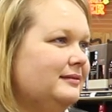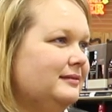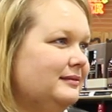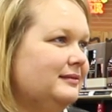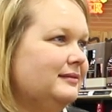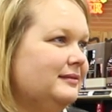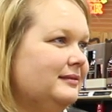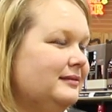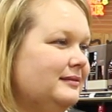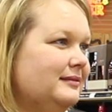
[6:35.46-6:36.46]

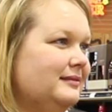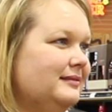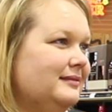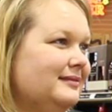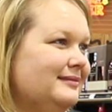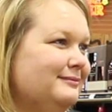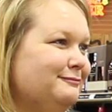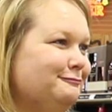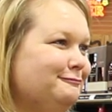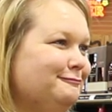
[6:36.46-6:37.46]

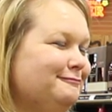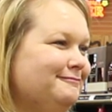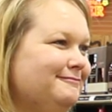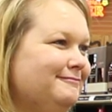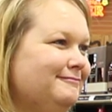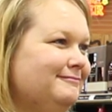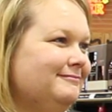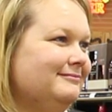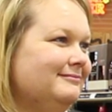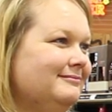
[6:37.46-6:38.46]

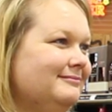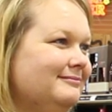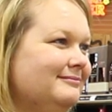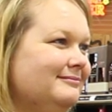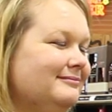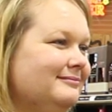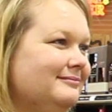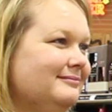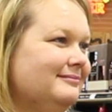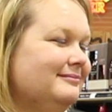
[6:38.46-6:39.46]

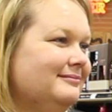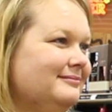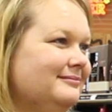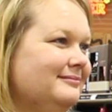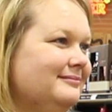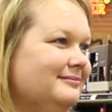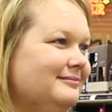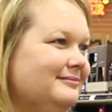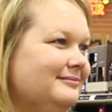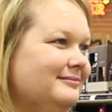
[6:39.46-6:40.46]

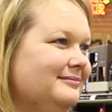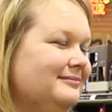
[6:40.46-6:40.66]
(not speaking)